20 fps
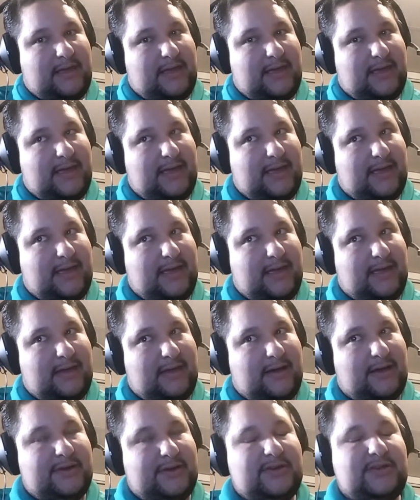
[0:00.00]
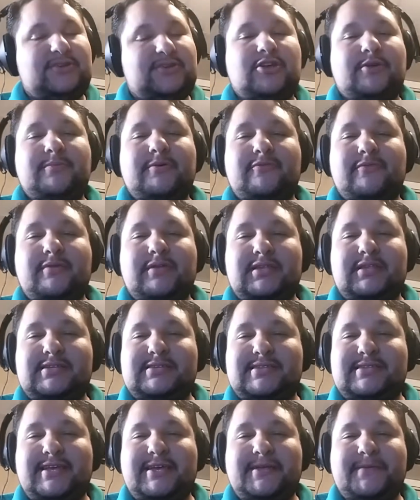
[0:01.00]
a undetermined
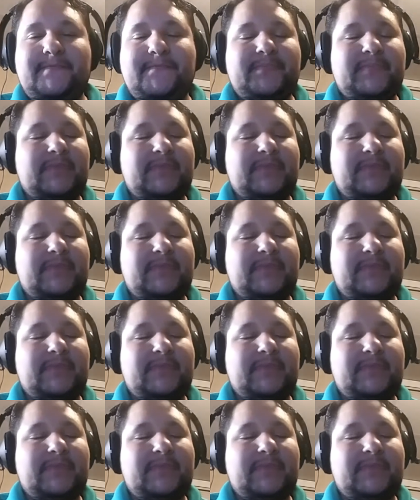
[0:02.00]
release date.